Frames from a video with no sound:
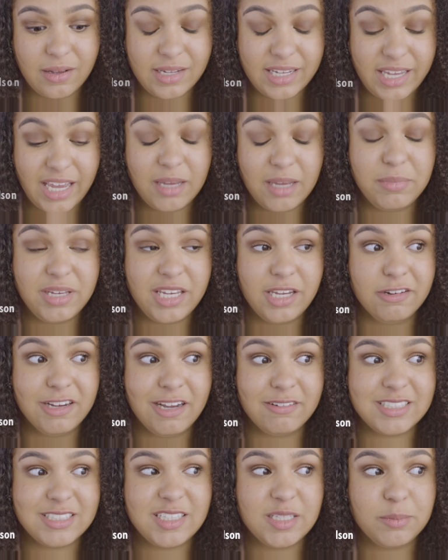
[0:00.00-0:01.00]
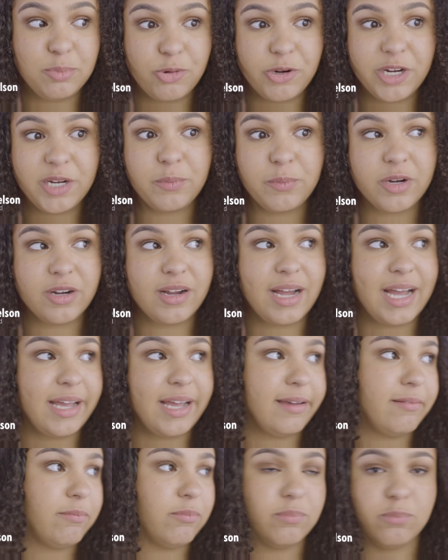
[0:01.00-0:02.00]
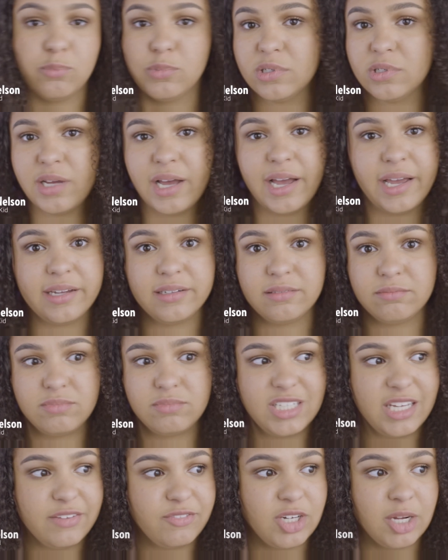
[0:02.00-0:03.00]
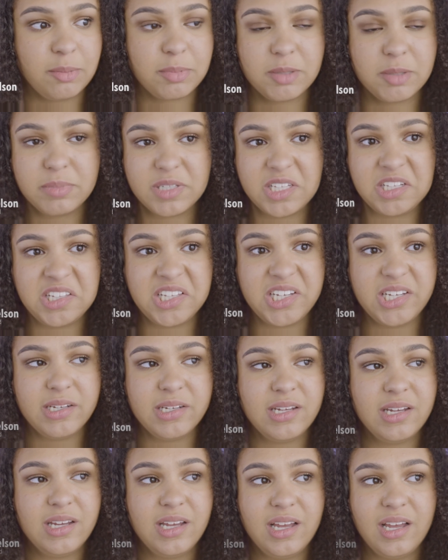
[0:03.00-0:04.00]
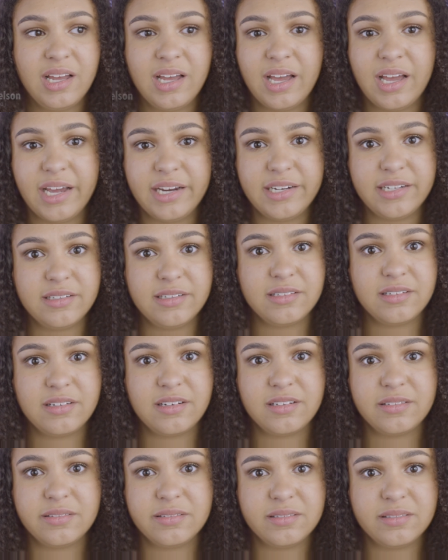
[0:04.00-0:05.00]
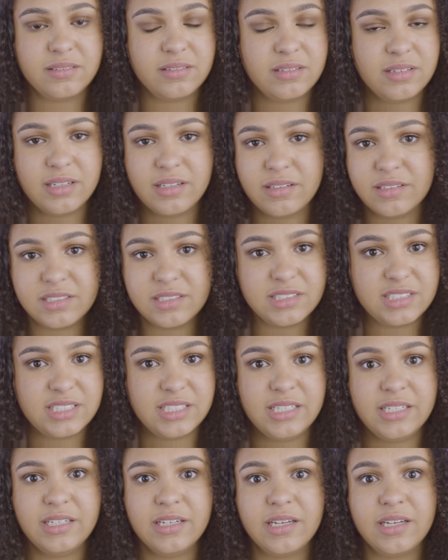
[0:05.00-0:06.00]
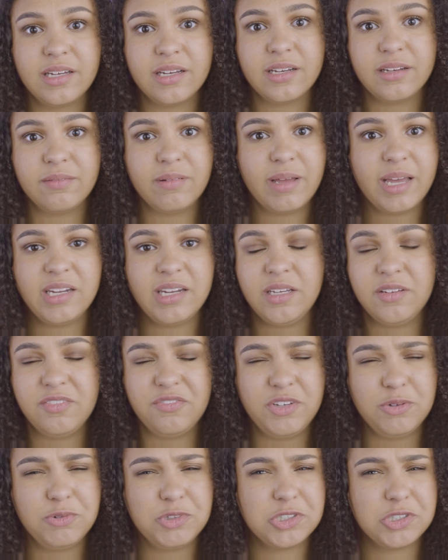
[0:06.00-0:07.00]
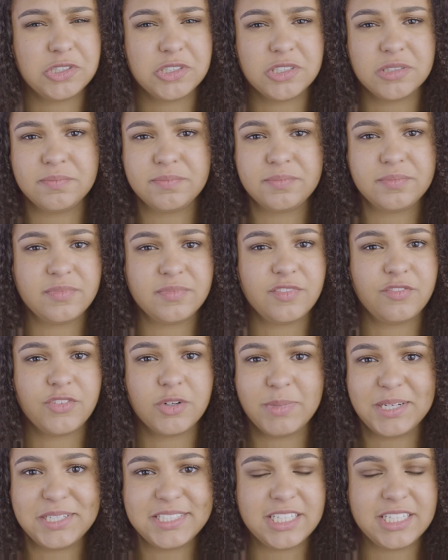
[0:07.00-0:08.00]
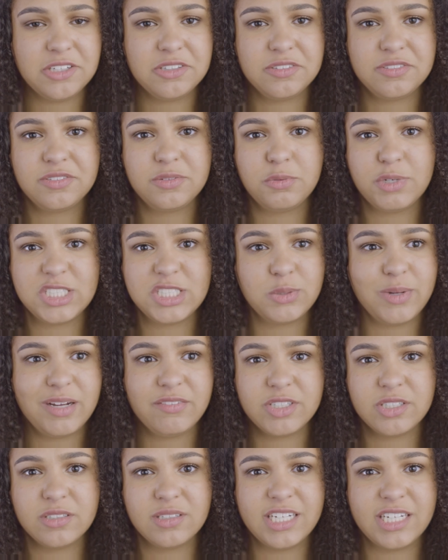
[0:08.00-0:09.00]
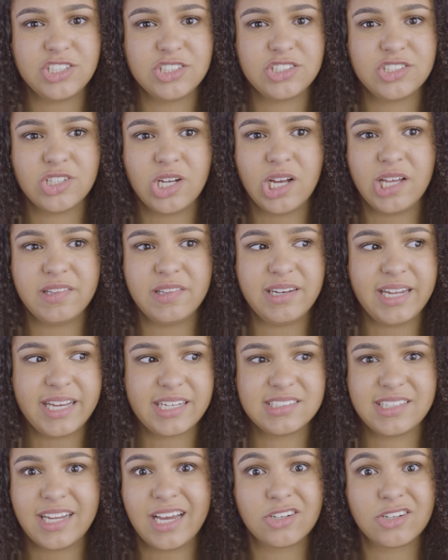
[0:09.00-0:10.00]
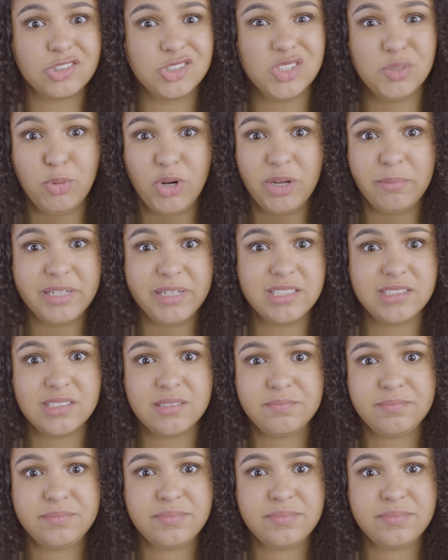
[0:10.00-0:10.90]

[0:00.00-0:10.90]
came here, I was at the point where I, I had given up completely. I didn't see any future for myself whatsoever. I just saw the next doctor's appointment.